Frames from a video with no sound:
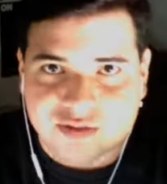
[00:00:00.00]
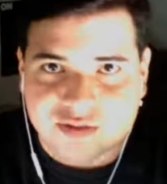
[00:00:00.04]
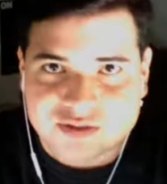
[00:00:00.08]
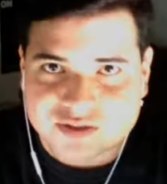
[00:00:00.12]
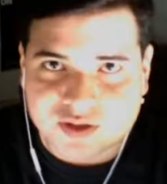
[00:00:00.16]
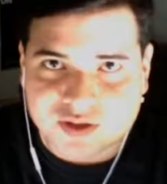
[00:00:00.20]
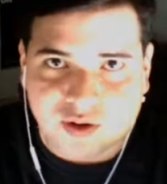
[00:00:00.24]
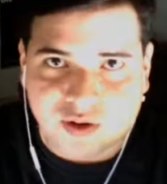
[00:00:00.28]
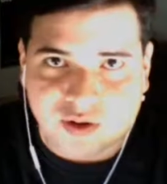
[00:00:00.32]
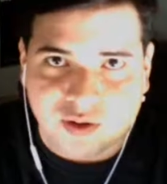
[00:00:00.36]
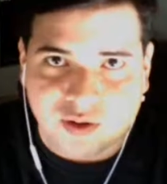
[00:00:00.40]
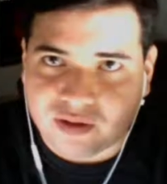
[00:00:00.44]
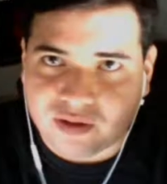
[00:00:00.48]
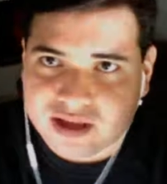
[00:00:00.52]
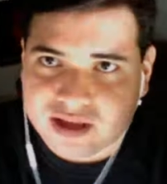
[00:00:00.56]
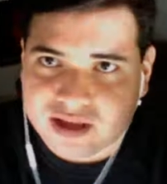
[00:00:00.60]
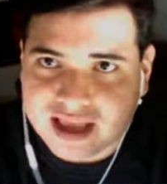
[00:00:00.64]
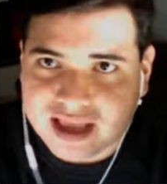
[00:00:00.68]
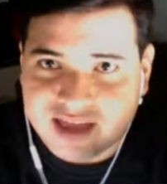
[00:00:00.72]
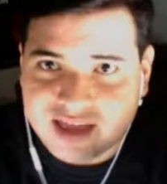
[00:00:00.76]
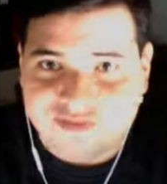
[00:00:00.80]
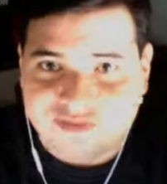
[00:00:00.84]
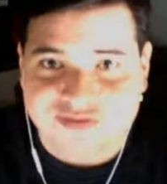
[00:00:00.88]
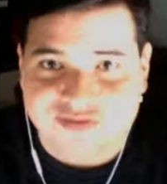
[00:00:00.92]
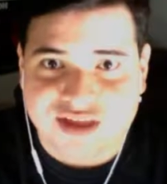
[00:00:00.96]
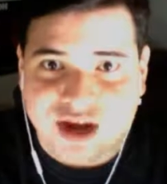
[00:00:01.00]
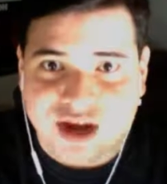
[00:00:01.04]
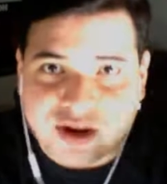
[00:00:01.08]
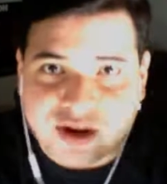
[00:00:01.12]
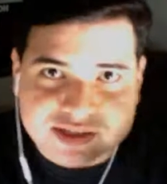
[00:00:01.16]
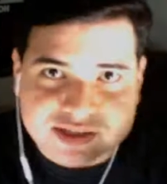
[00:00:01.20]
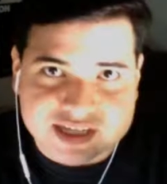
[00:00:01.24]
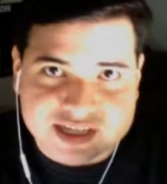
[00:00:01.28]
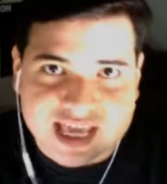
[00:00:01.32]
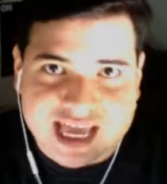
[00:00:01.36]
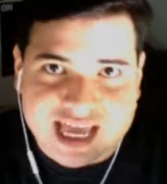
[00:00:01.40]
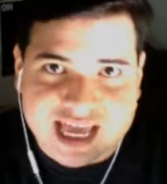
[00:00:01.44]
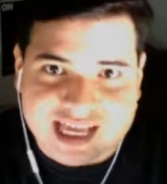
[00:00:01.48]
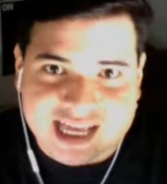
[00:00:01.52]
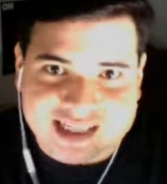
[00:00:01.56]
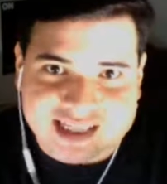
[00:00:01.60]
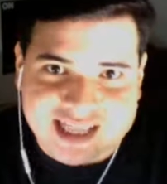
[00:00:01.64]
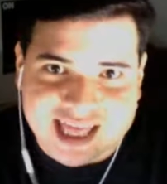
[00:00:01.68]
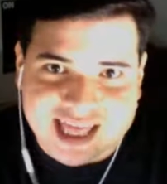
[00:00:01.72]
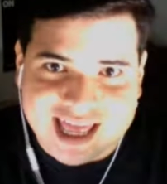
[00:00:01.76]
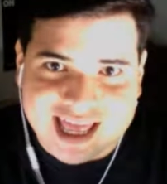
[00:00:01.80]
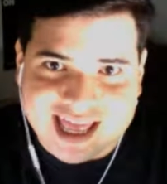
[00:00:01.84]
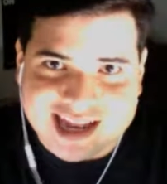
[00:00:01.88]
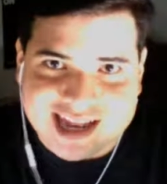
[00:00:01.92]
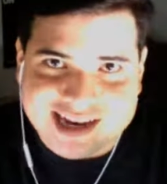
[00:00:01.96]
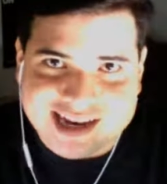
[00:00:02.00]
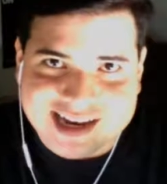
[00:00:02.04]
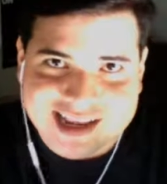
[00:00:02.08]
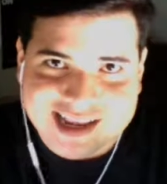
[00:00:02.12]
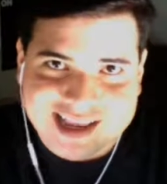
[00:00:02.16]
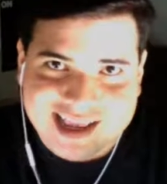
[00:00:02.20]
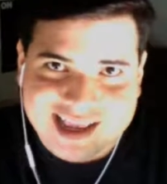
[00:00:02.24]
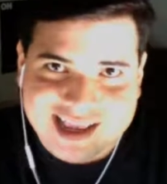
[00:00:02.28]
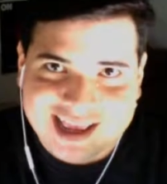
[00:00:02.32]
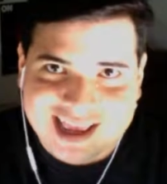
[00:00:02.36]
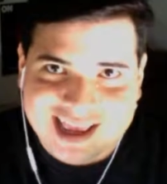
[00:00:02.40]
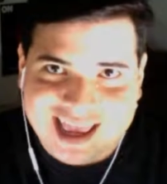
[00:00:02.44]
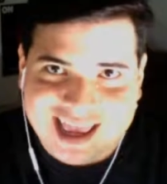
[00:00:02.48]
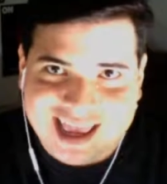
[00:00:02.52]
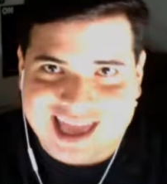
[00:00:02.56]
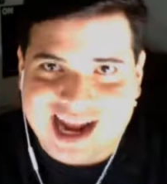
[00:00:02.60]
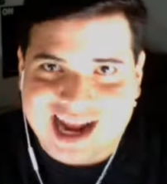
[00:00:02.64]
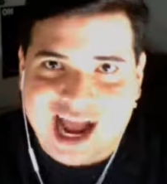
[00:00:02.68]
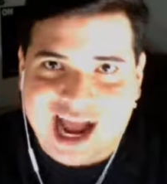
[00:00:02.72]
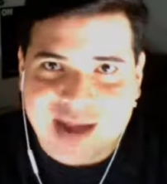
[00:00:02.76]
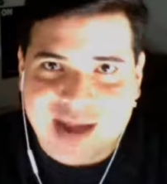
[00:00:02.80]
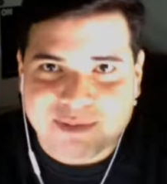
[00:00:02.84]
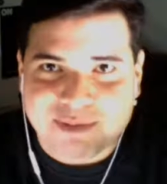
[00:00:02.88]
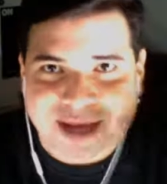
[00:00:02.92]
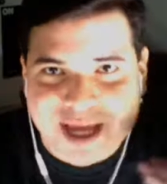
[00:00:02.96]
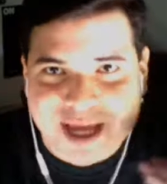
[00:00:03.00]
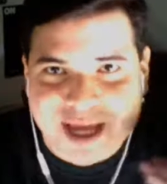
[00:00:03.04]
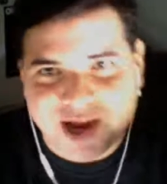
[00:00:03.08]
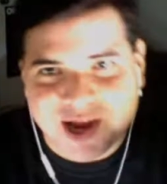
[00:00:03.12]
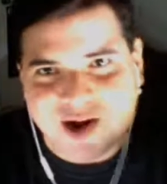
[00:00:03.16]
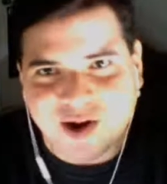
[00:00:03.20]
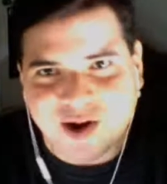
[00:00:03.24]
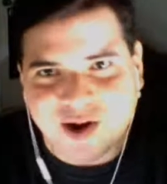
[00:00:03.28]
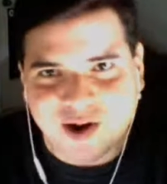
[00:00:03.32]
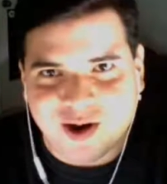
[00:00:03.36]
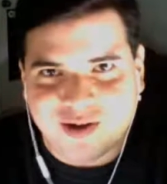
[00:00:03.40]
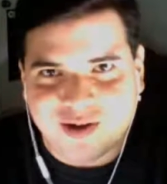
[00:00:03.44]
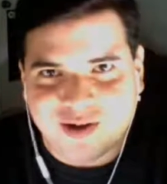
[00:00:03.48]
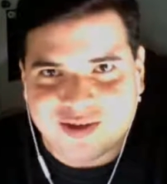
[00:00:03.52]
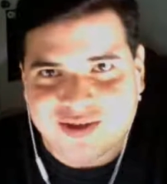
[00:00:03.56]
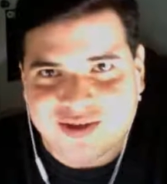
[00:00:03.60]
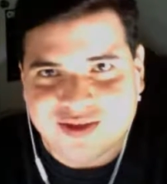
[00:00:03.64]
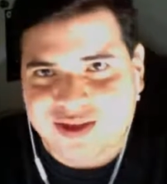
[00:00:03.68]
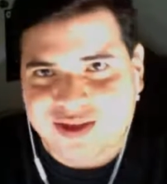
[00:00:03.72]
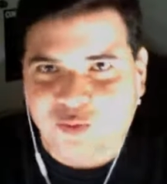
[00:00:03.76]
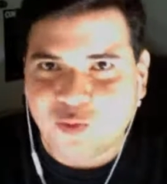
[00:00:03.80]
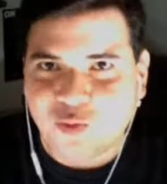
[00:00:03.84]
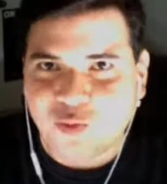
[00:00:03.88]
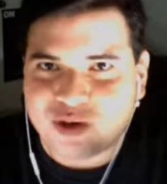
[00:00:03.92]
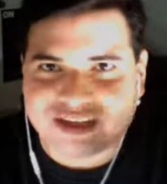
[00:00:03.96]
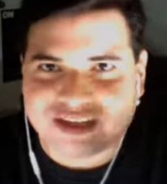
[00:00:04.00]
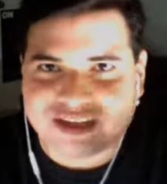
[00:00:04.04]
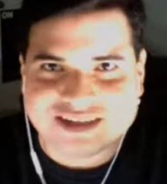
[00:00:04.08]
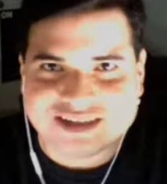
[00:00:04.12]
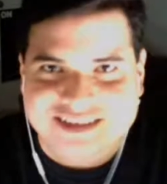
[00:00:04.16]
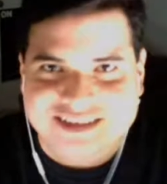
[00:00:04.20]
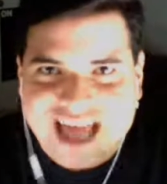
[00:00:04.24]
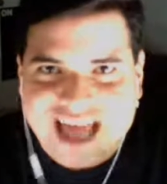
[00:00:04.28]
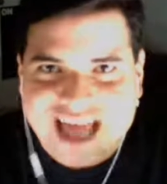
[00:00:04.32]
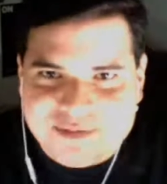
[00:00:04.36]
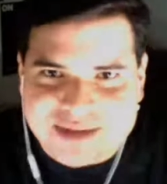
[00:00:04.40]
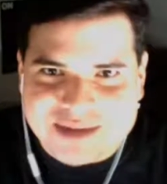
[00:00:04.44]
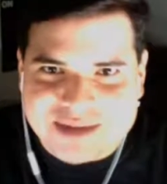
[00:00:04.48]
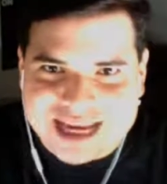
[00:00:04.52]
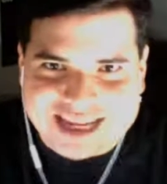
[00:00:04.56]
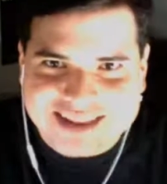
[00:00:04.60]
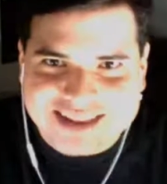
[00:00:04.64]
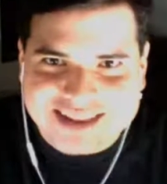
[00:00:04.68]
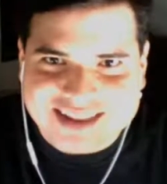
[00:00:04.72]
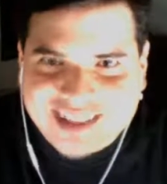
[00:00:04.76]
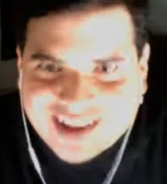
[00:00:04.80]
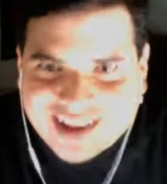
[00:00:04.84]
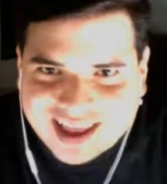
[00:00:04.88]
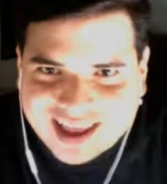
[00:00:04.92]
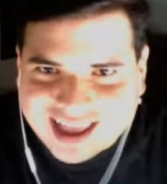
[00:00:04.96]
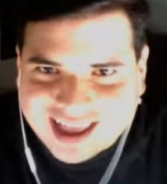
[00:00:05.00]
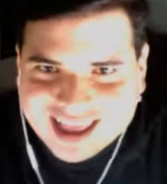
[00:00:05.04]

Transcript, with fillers: So if they're saying that and I'm here, then what does that mean? Like,